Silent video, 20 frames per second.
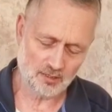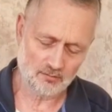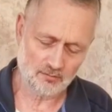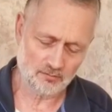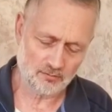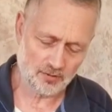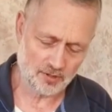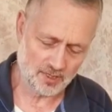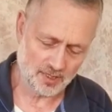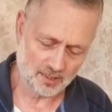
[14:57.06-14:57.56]

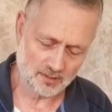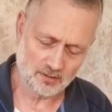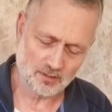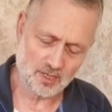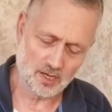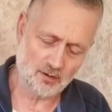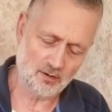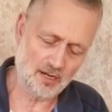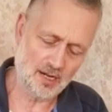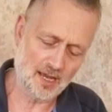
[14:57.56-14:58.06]
things
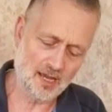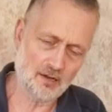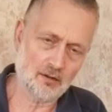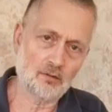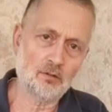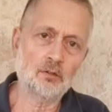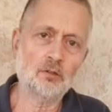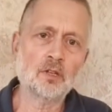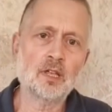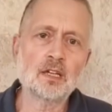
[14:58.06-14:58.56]
going out. Look,
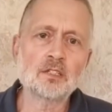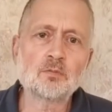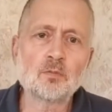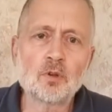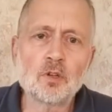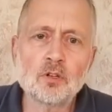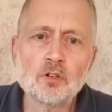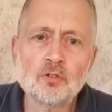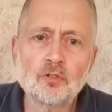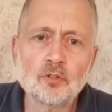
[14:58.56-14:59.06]
that's
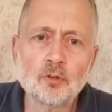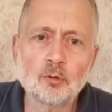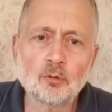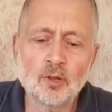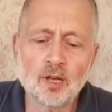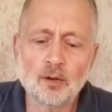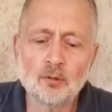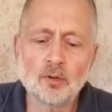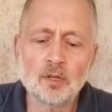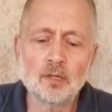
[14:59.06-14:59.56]
beautiful, that
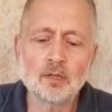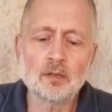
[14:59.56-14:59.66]
one.